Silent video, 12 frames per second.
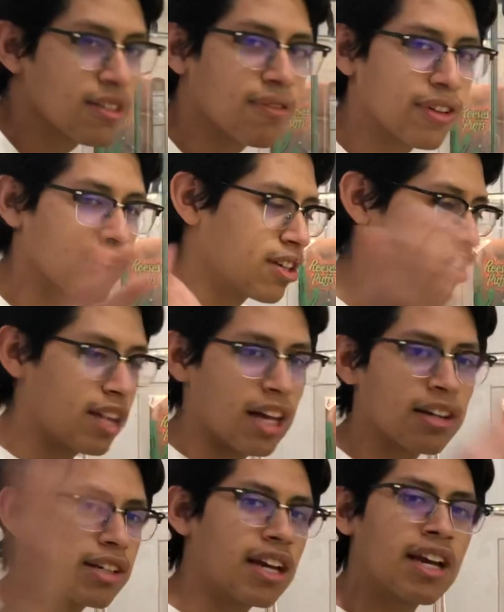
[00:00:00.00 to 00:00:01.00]
figuring all
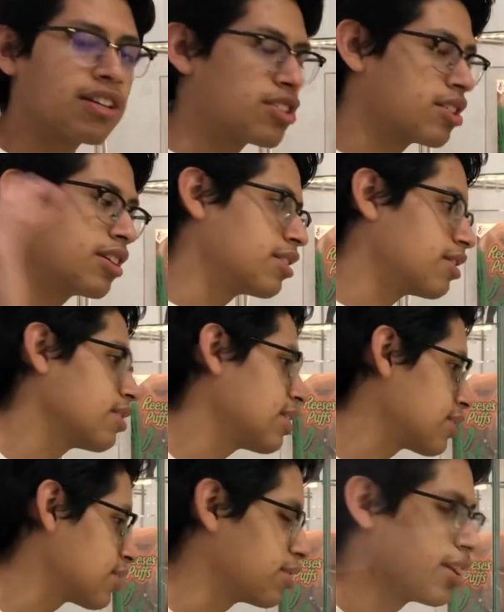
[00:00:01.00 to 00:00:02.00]
that gay shit and all that.
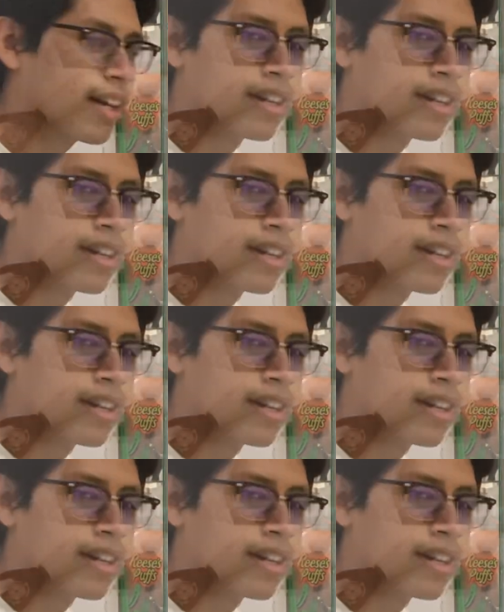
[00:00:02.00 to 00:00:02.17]
So yeah.